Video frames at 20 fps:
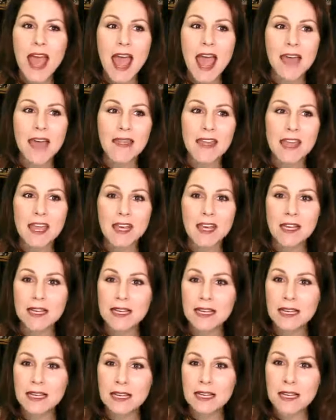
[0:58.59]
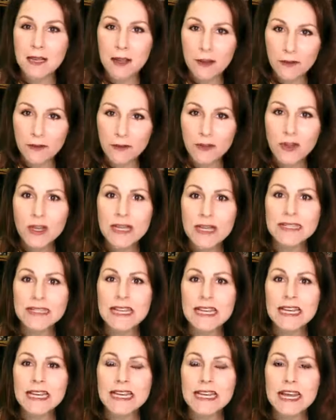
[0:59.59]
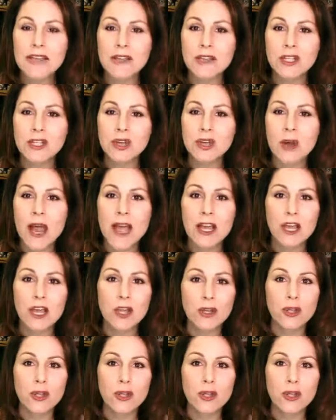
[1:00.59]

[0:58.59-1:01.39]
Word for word: And then a few years later down the track,